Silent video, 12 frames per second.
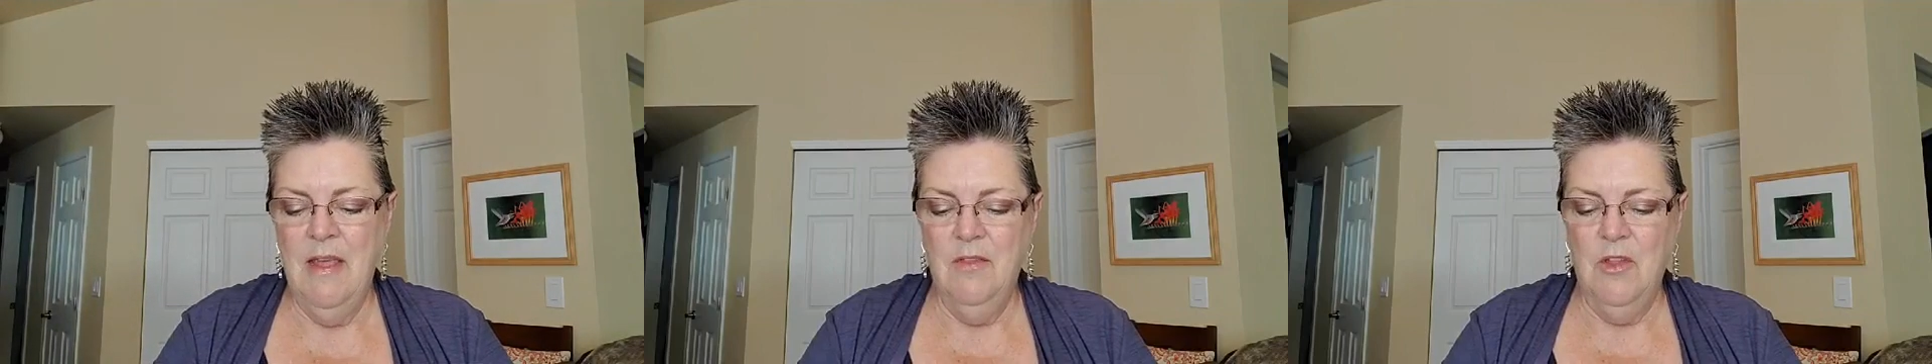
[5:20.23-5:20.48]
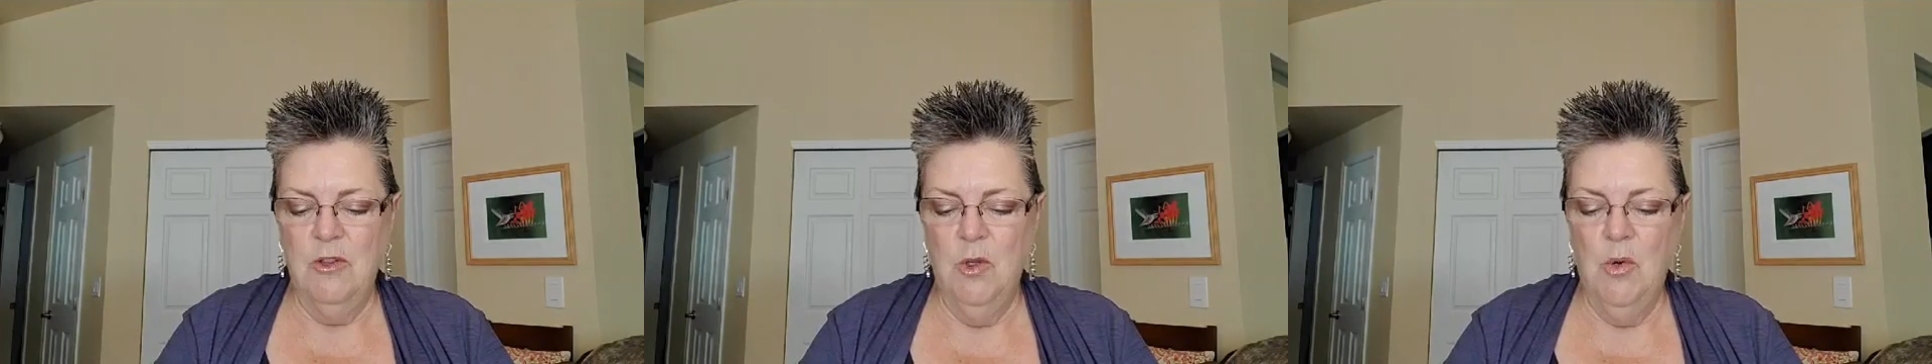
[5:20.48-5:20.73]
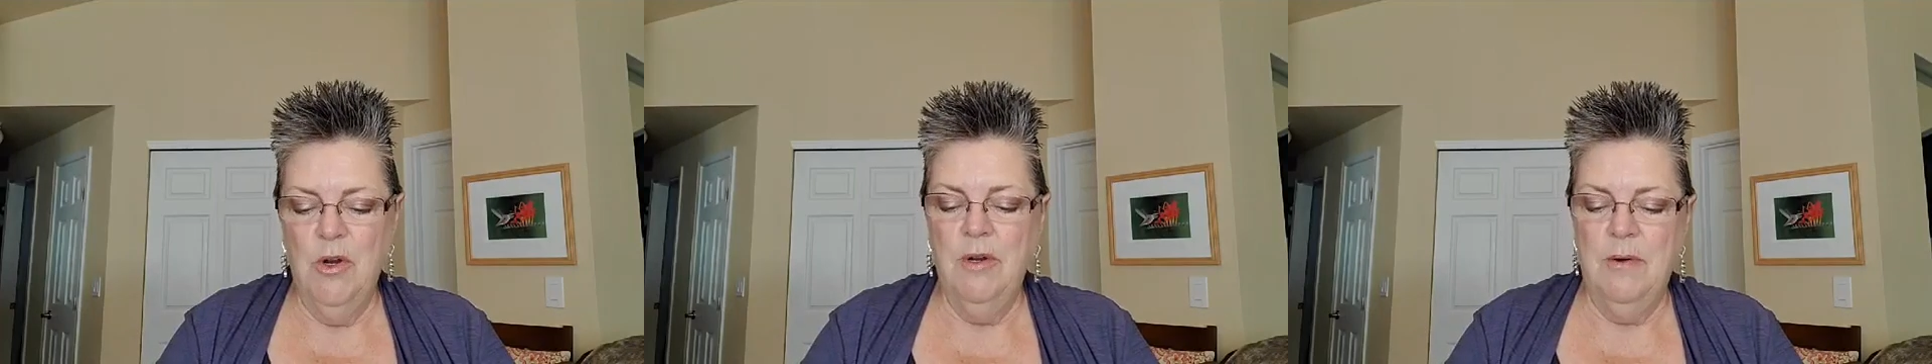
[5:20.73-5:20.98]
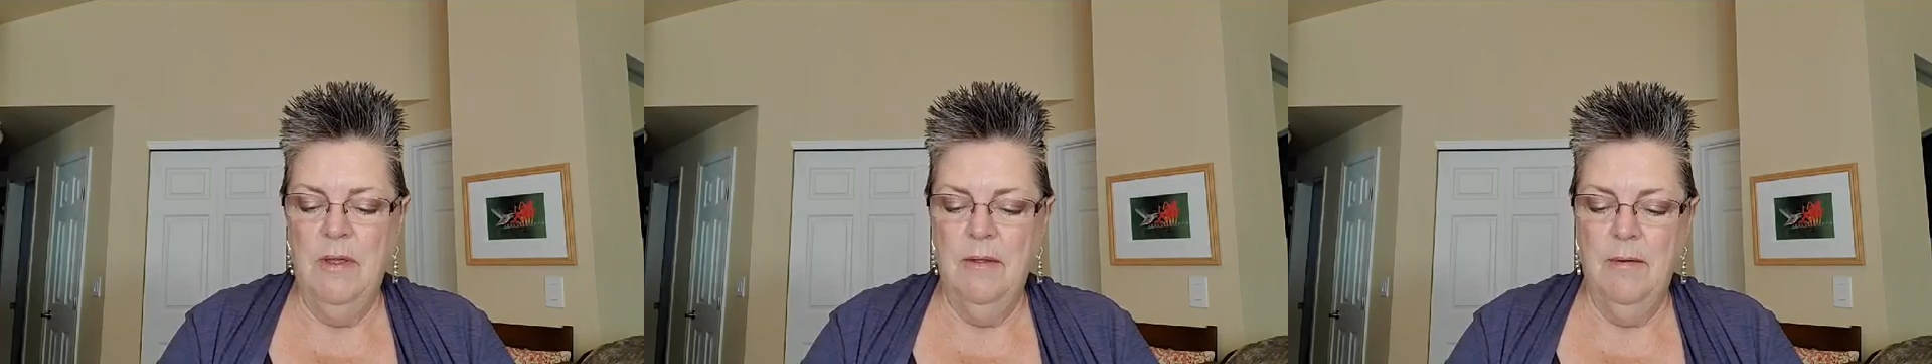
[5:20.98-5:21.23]
The
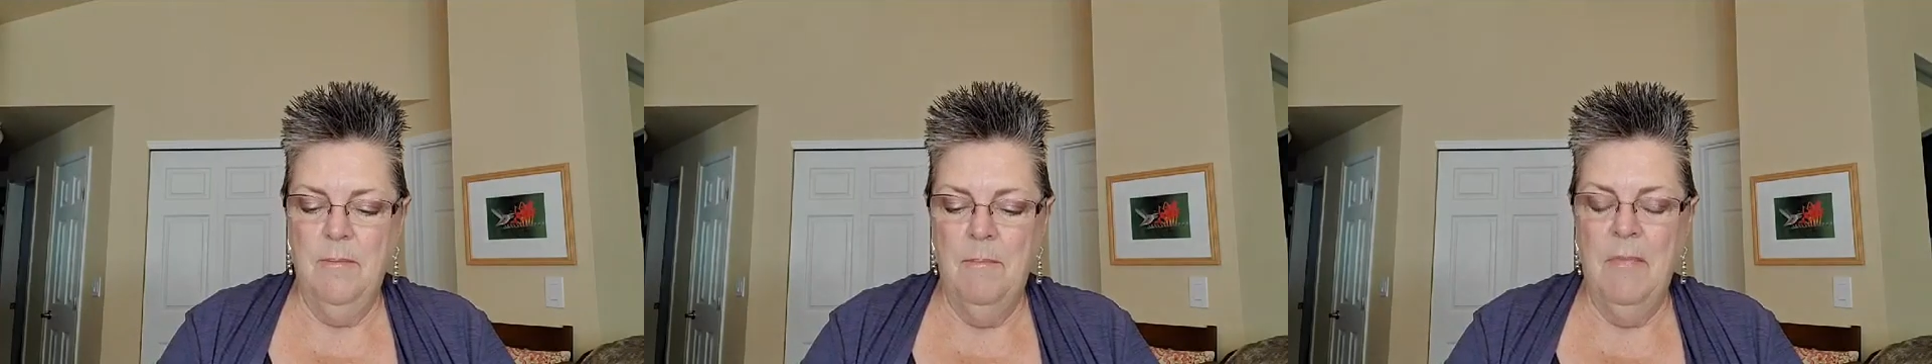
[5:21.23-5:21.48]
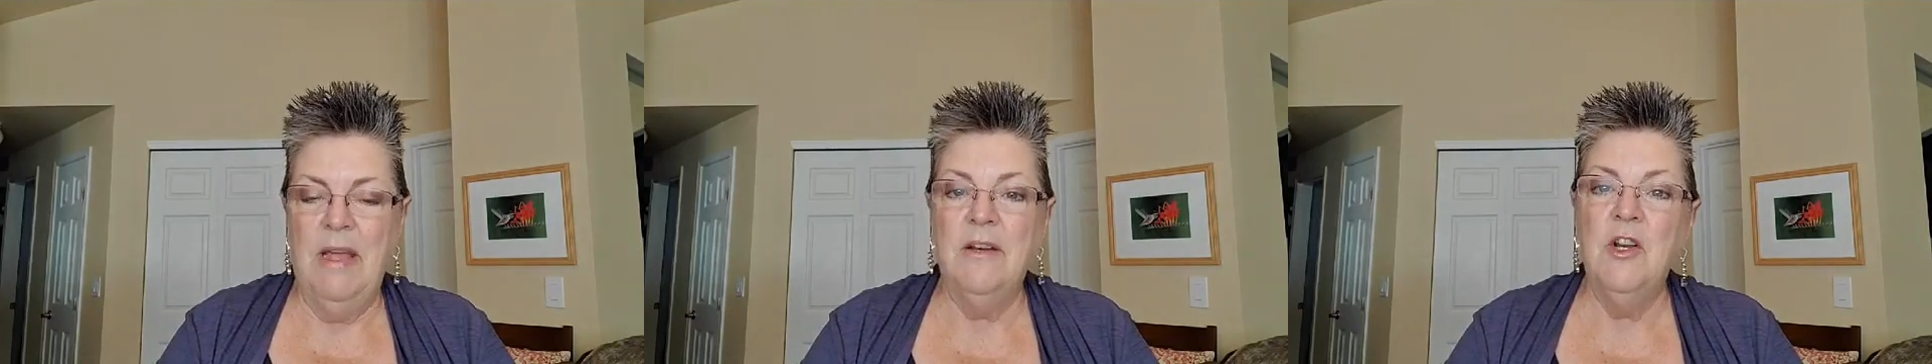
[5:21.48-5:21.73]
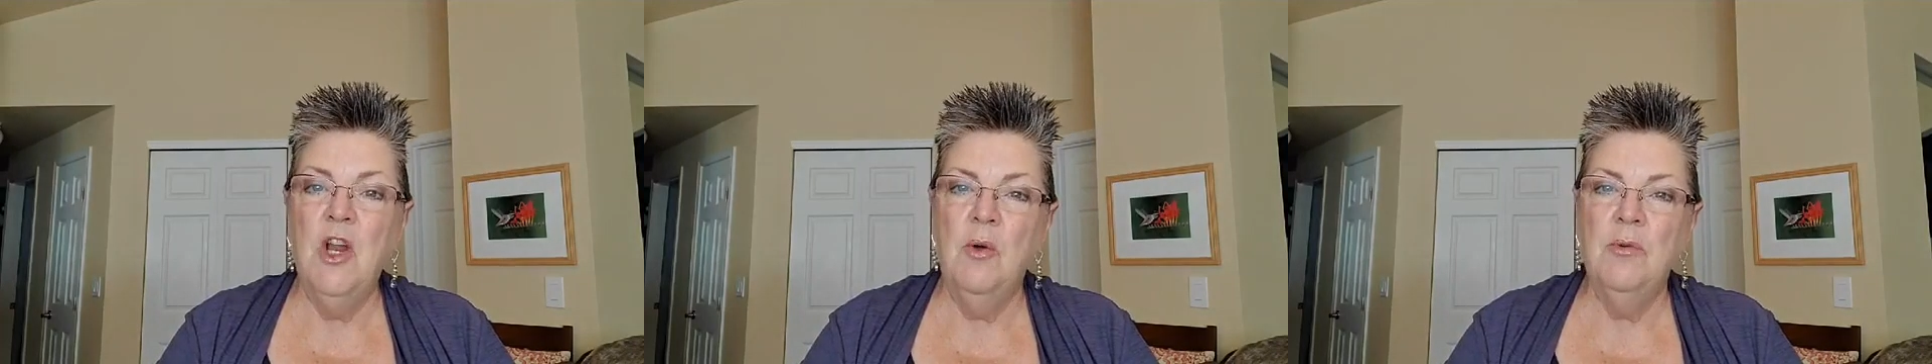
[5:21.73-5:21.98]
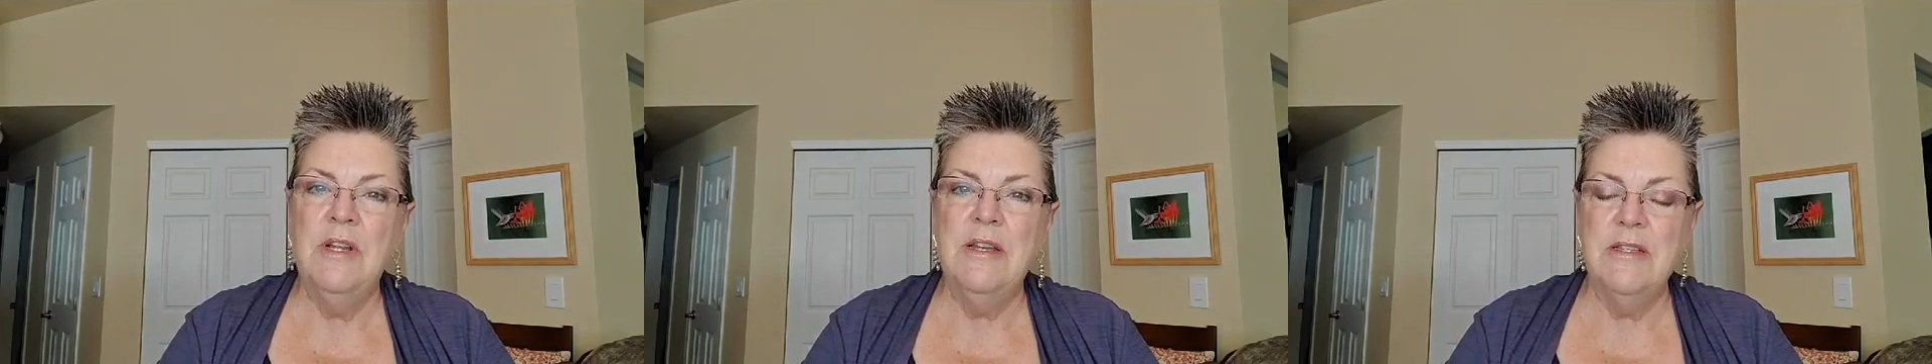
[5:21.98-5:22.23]
Lord made
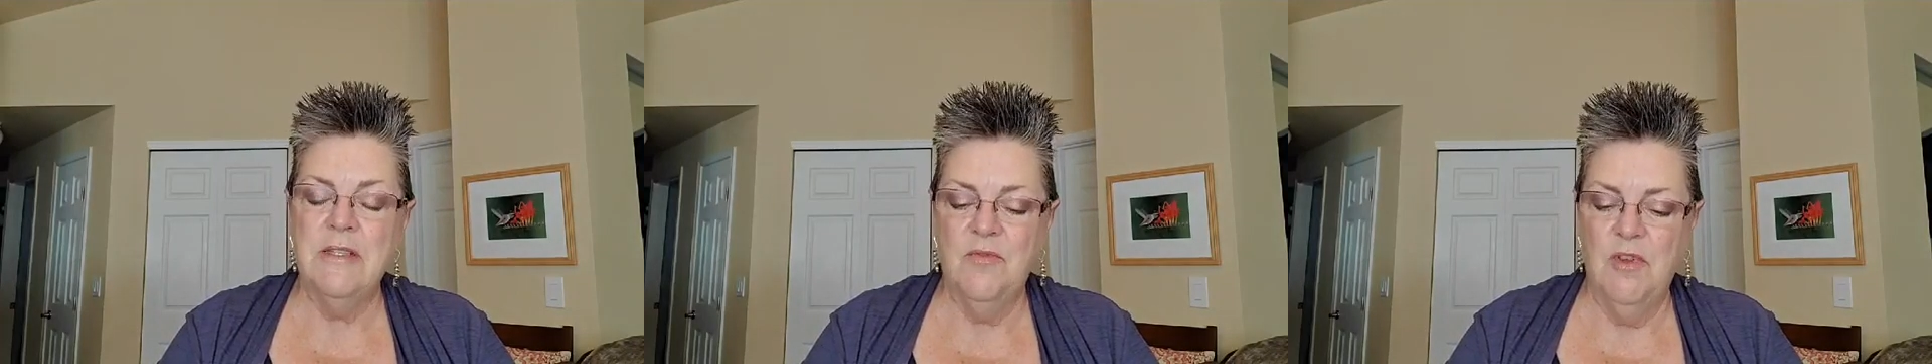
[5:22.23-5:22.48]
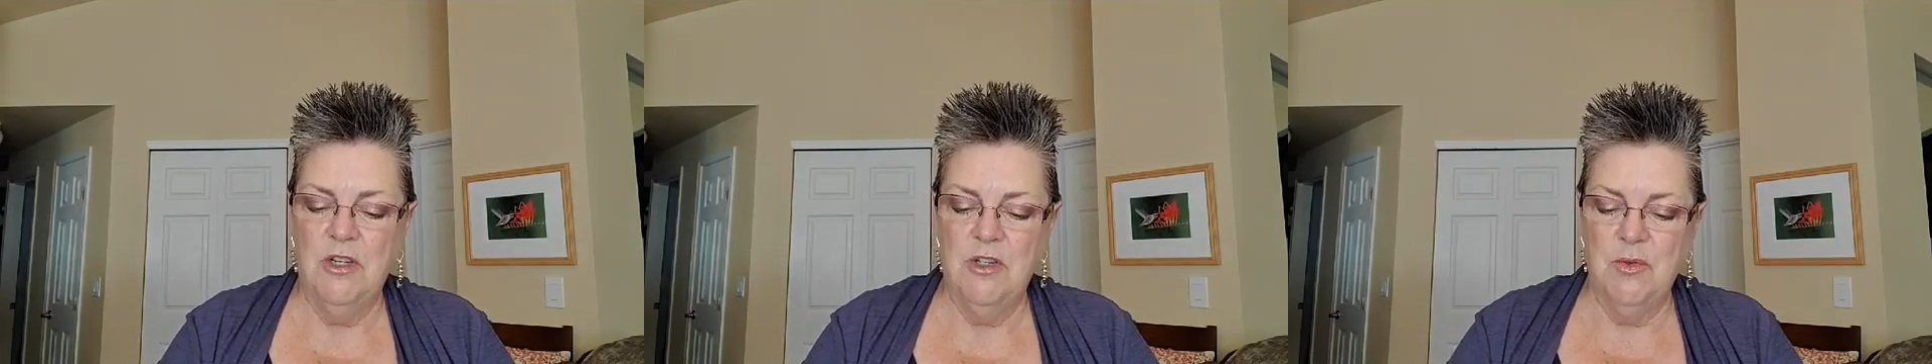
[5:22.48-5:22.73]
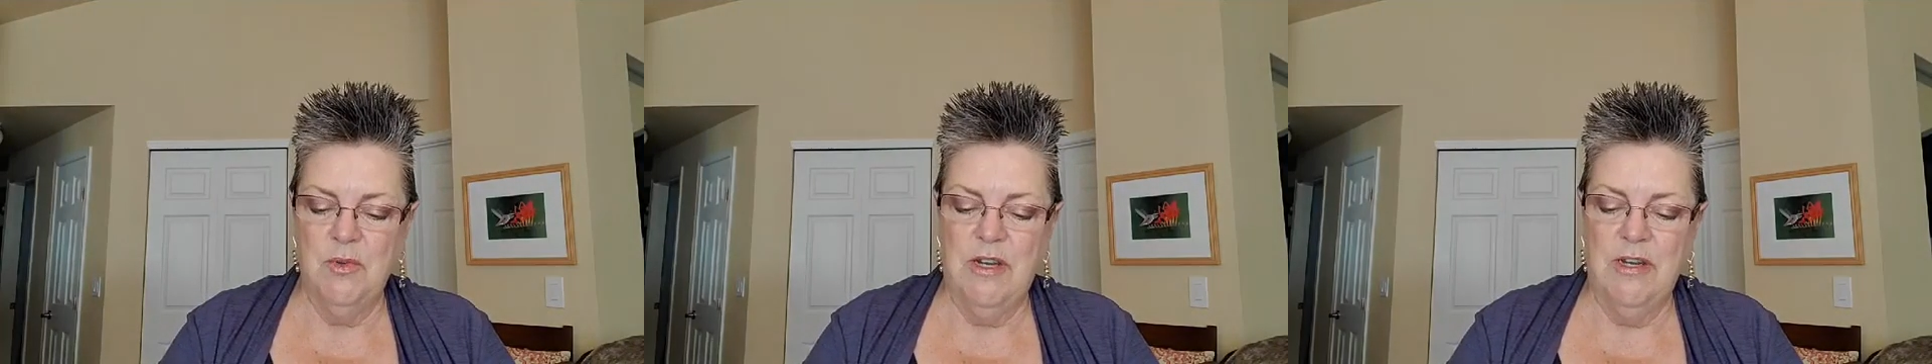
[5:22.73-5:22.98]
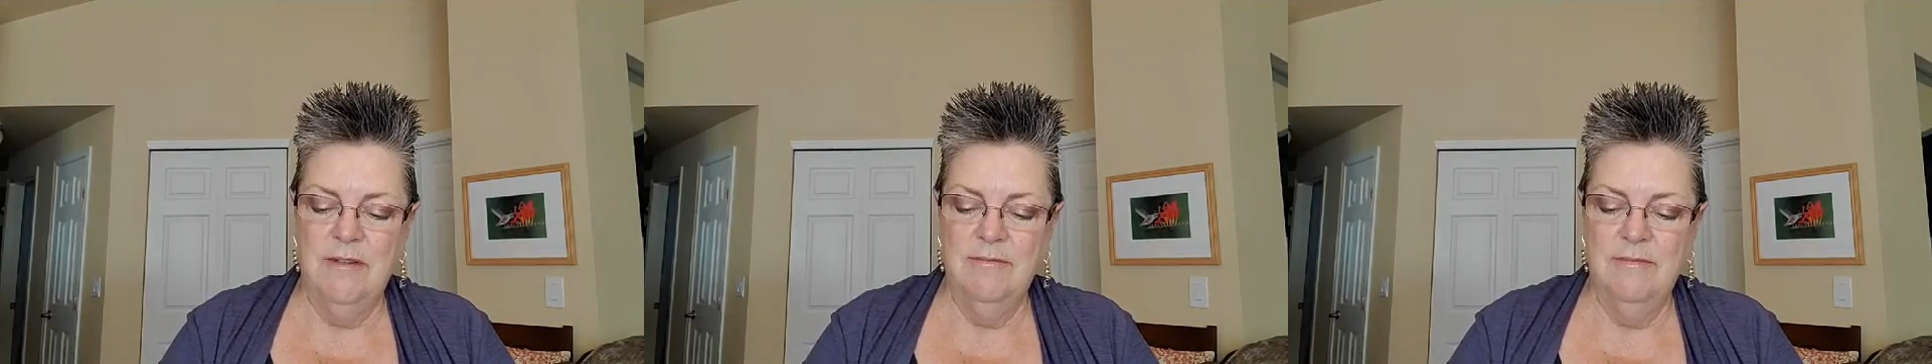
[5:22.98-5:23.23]
known his victory.